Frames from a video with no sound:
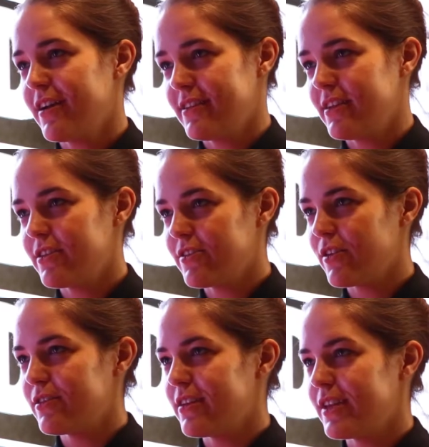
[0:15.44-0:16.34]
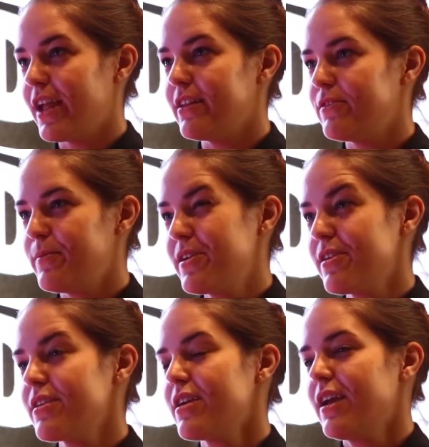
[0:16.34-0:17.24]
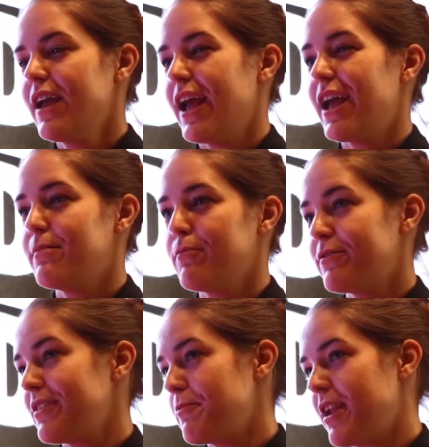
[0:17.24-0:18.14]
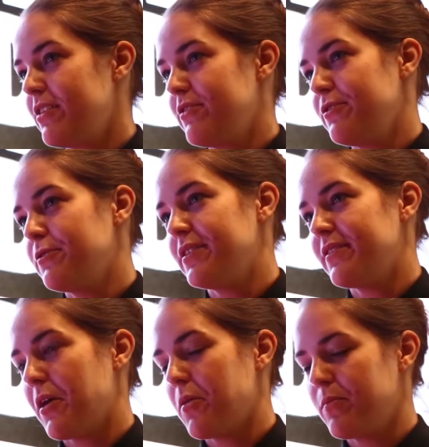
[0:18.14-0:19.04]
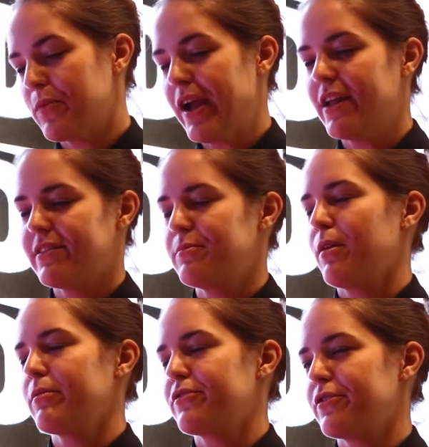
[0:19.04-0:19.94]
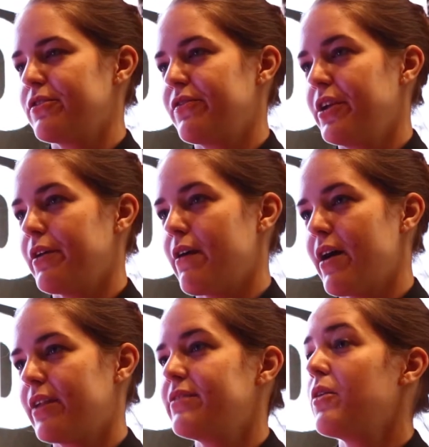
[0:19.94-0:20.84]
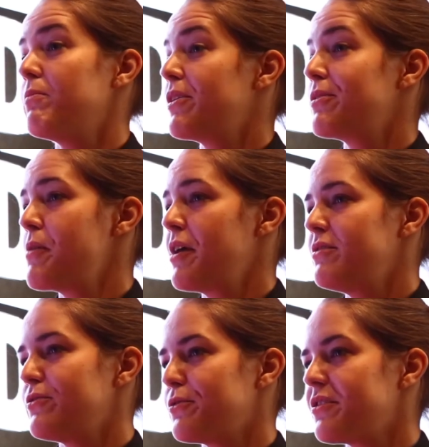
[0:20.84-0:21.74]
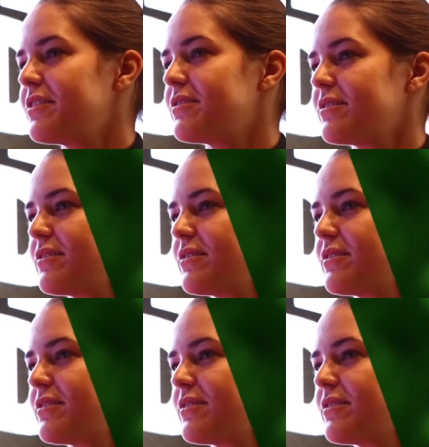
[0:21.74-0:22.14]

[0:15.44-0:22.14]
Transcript: content consultant and speaker, and mostly what I do is help brands and publishers figure out how to tell better brand stories.